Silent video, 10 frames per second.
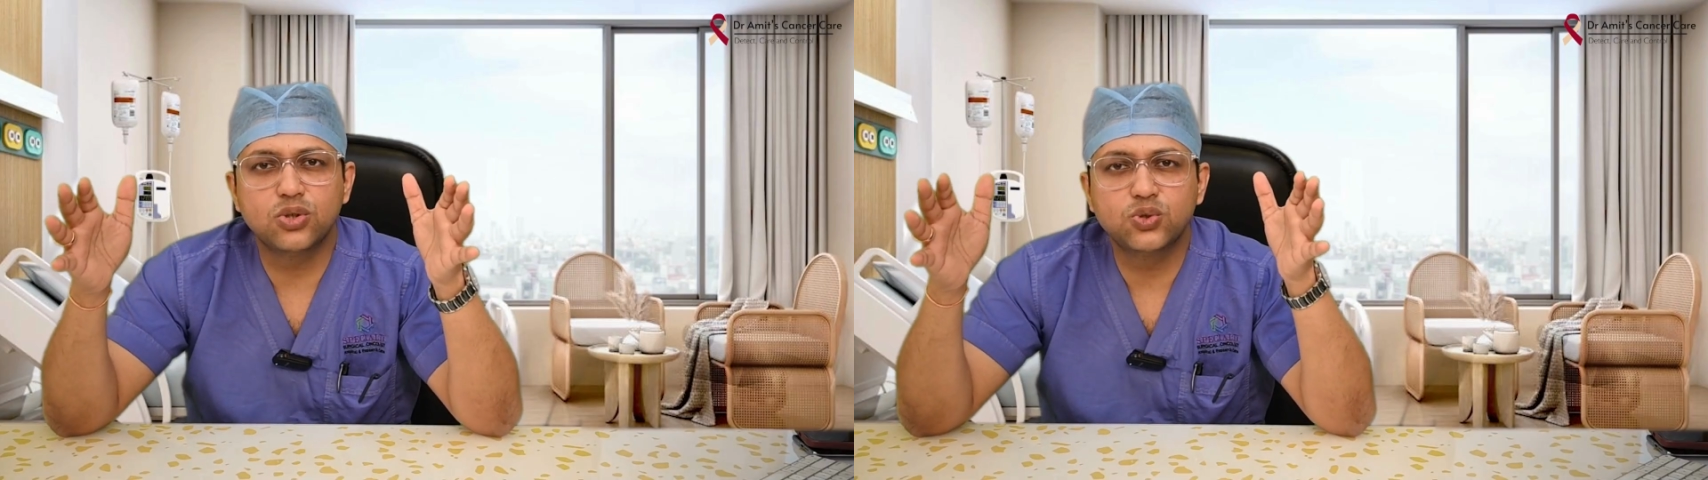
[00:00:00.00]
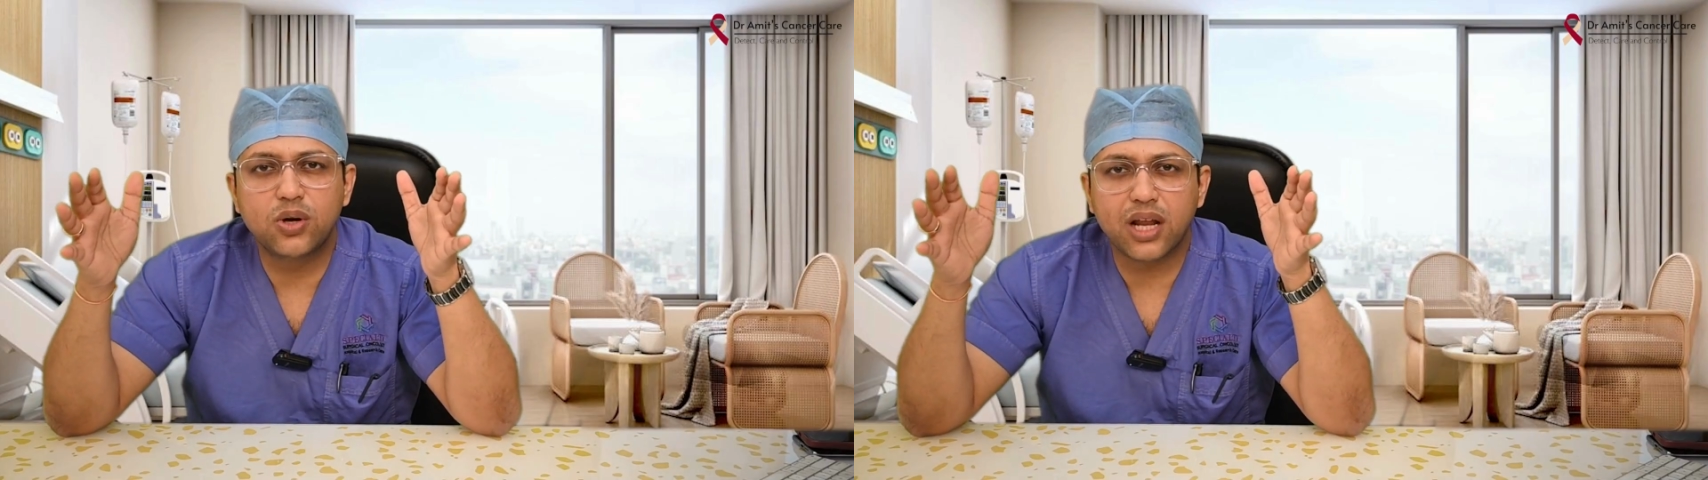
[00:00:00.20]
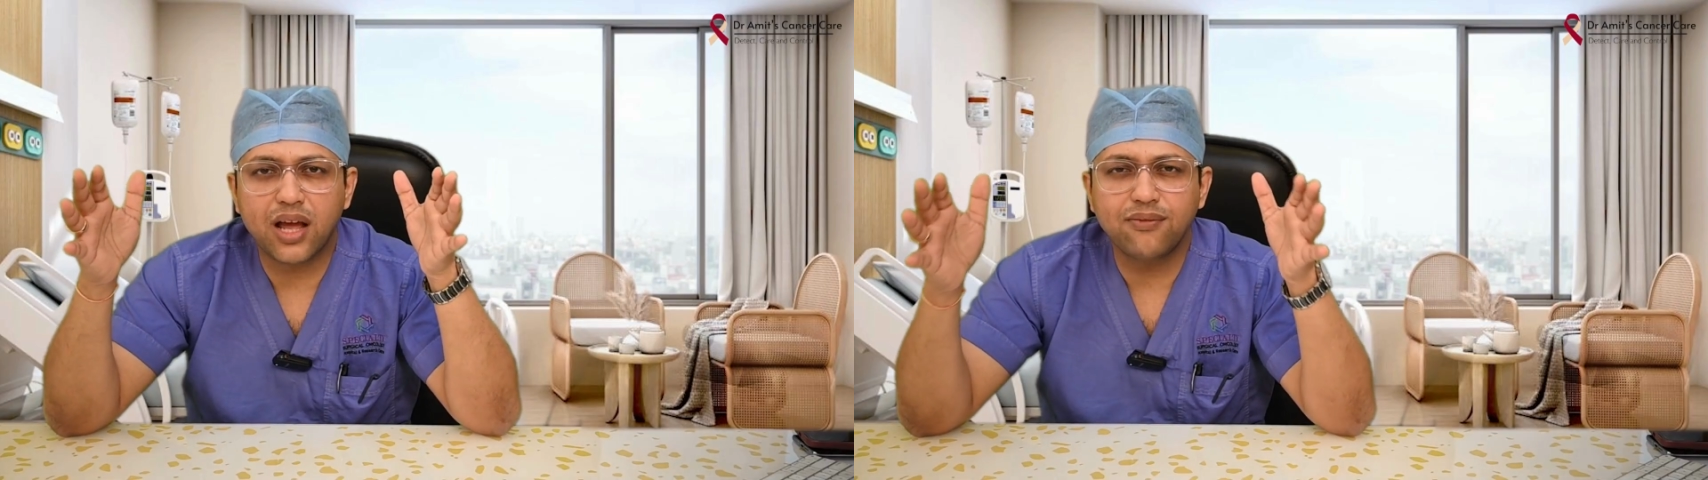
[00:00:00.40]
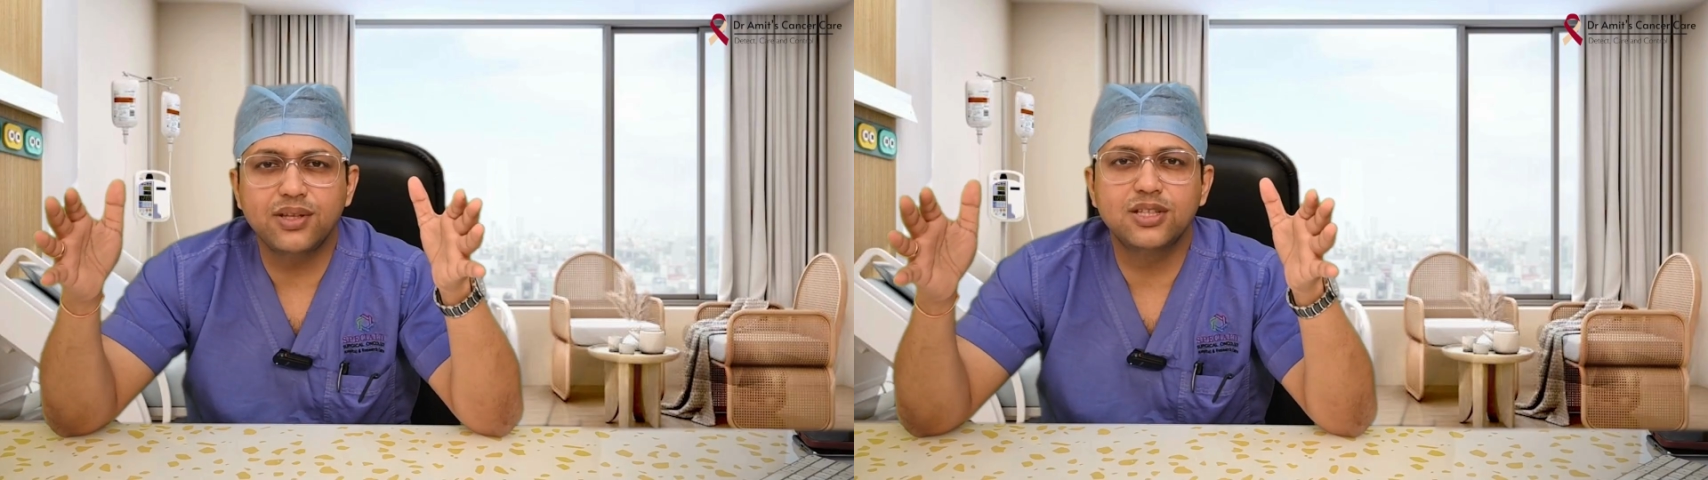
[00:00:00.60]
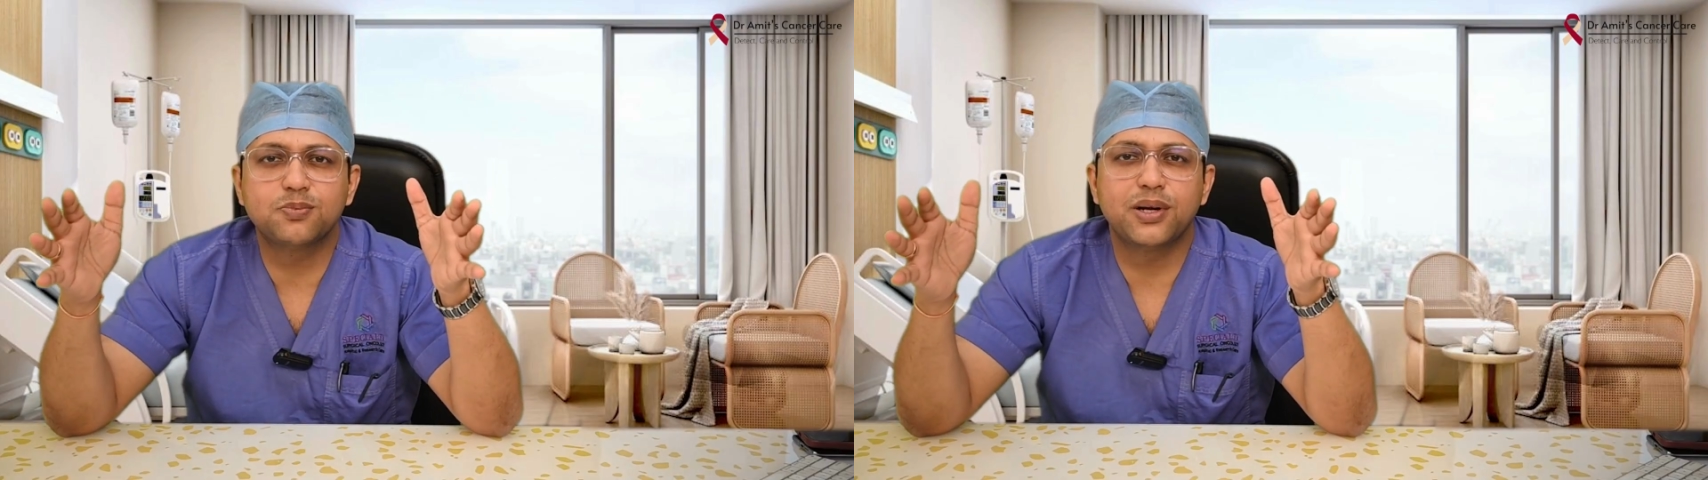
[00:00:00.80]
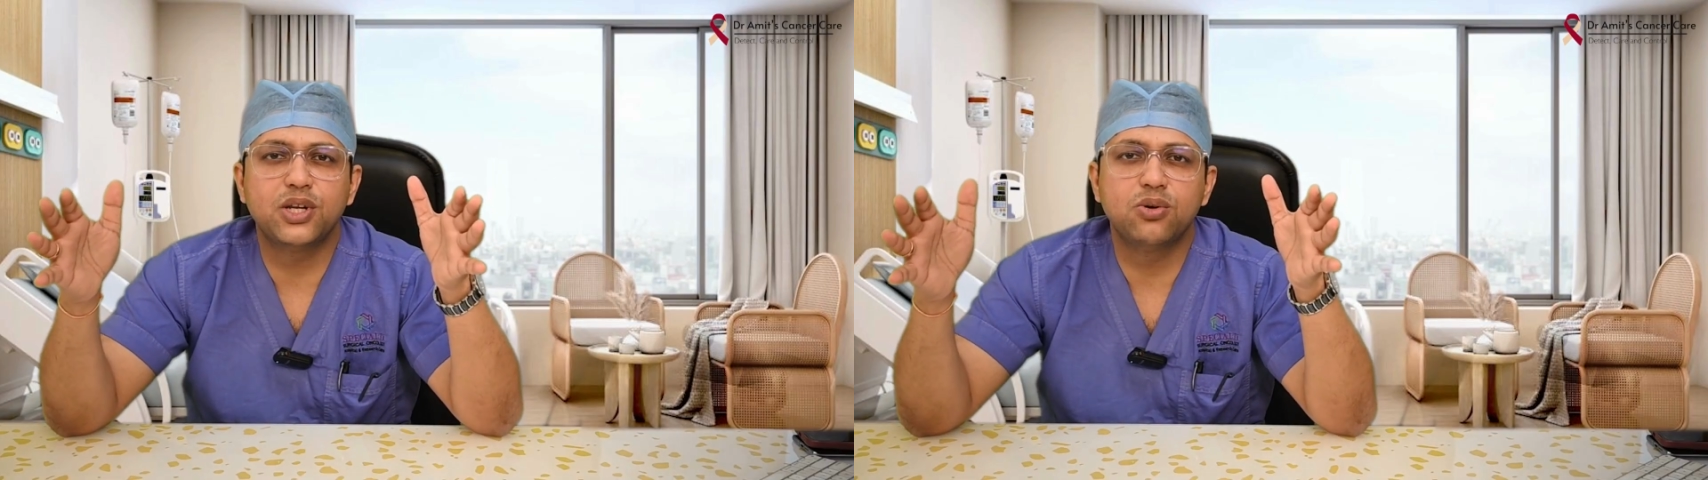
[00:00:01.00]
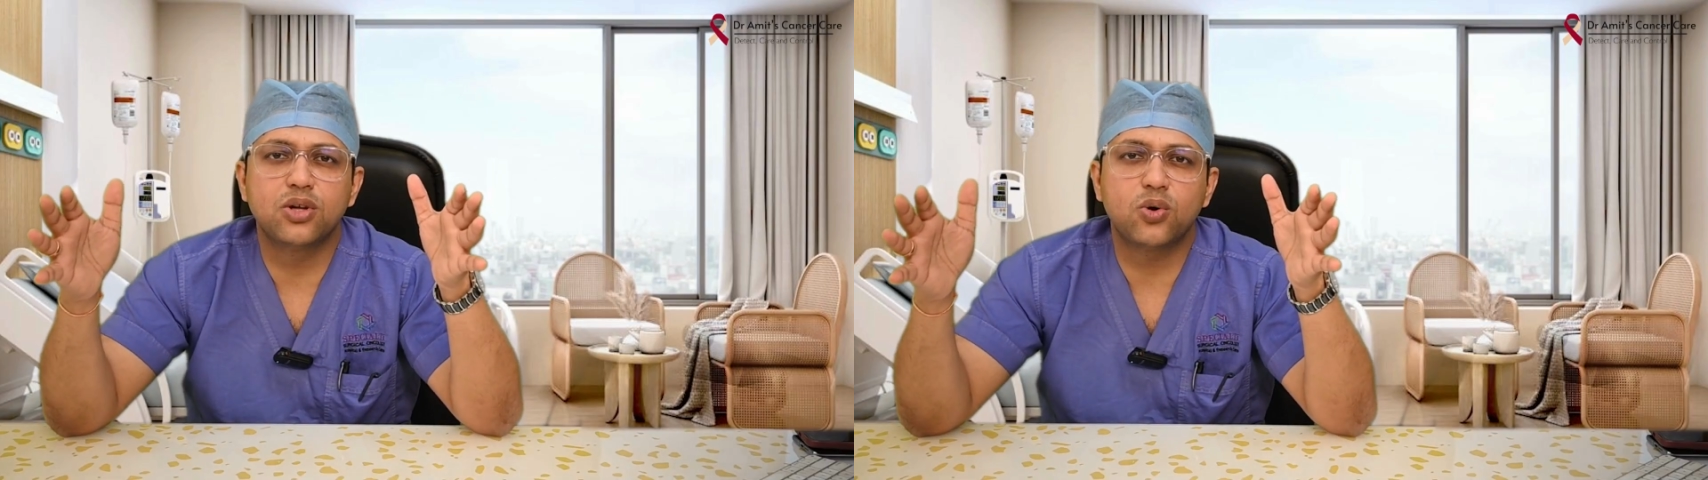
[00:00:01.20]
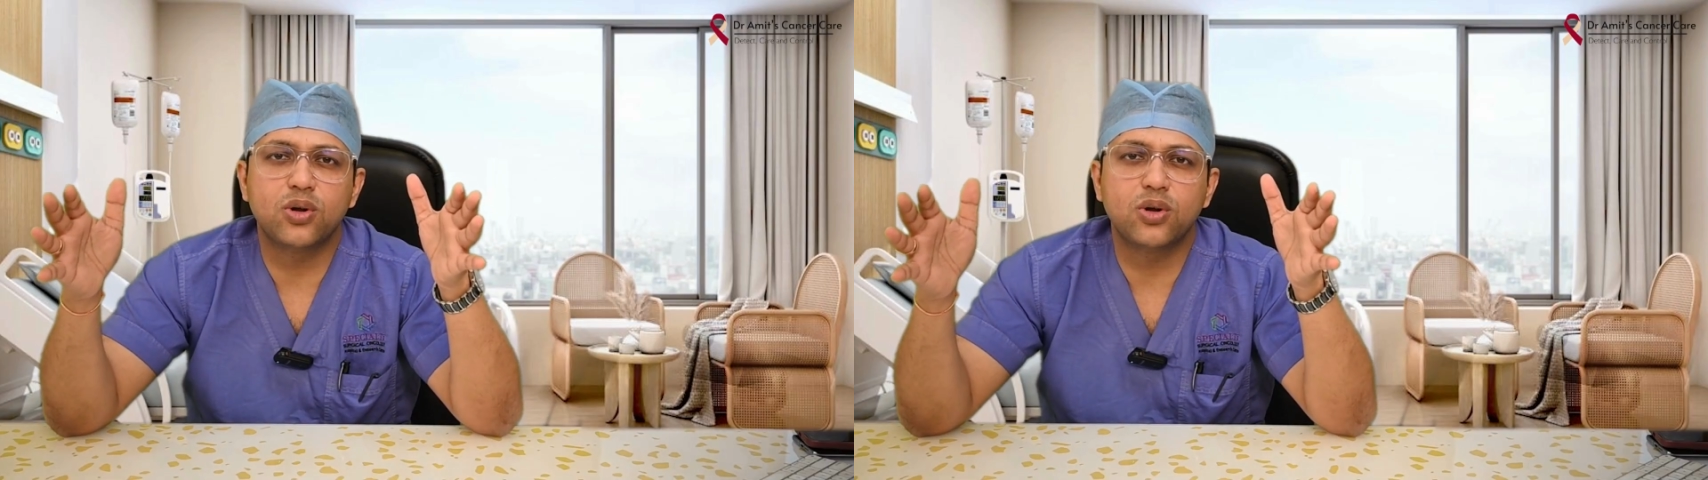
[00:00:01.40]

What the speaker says: those who are having this particular